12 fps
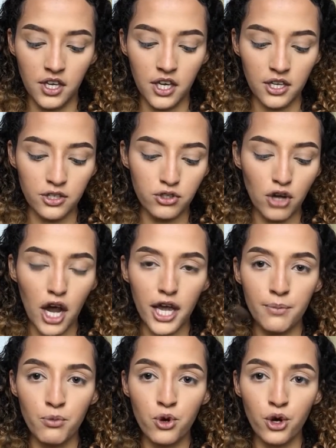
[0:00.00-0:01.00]
Okay, so I
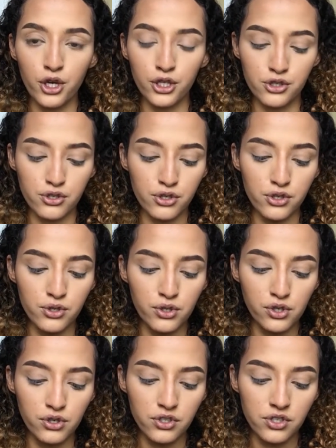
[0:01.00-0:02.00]
am going to
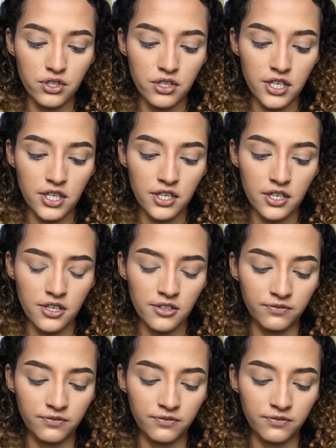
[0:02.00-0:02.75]
use the